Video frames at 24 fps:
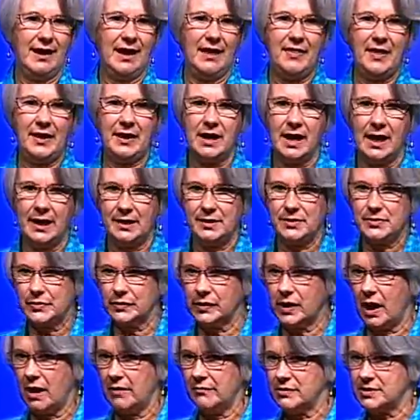And they got into
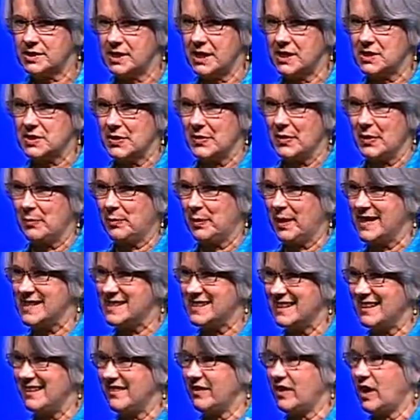a conversation. The
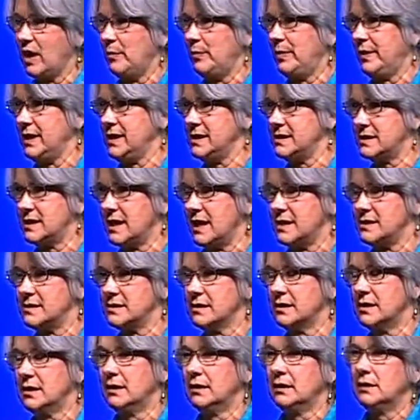president of the company says,